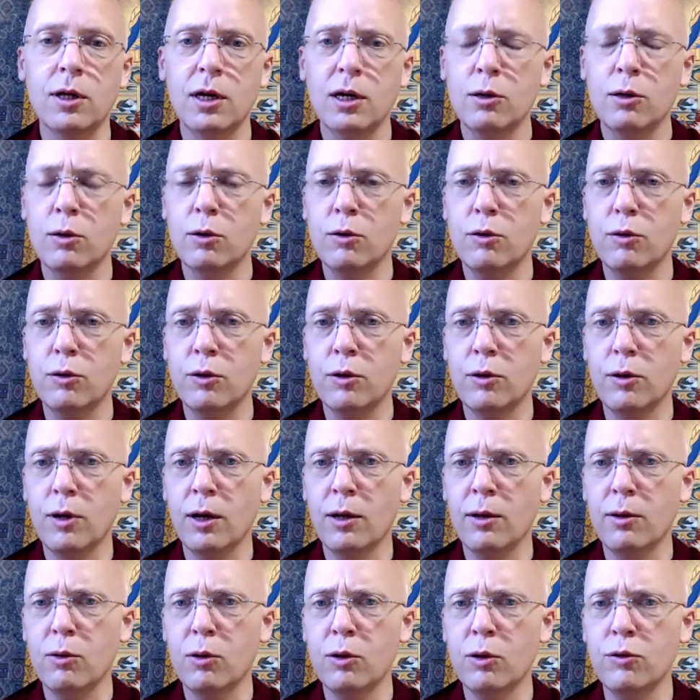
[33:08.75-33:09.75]
And
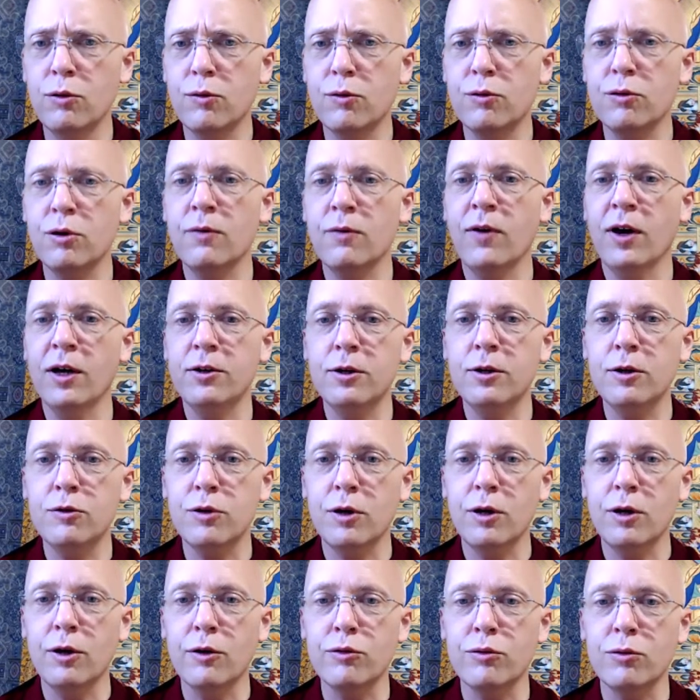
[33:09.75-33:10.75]
uh, isn't Cervantes
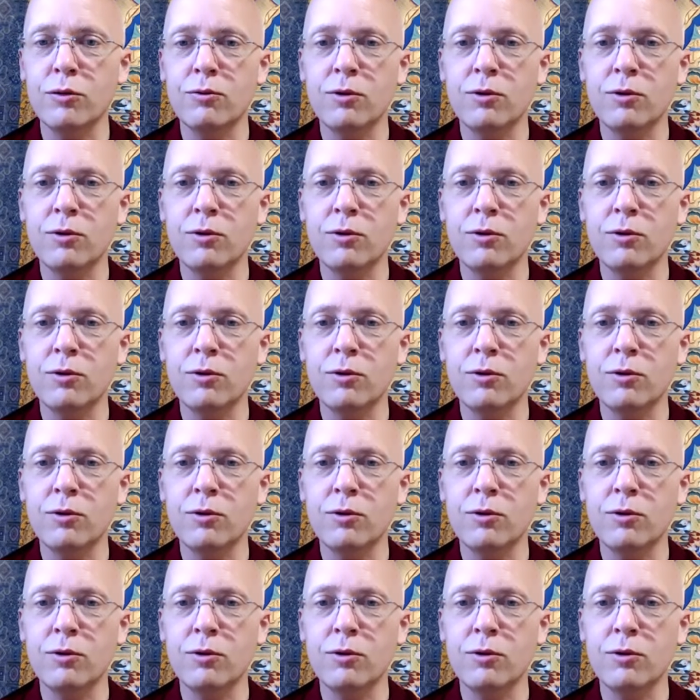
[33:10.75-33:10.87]
also a